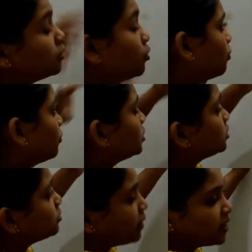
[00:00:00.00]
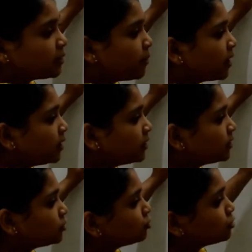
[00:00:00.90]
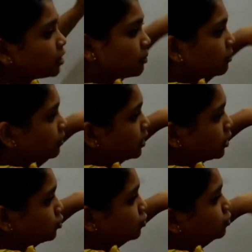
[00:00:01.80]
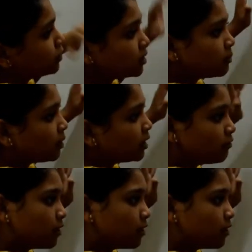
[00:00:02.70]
which is meristematic tissues and permanent tissues. Meristematic we have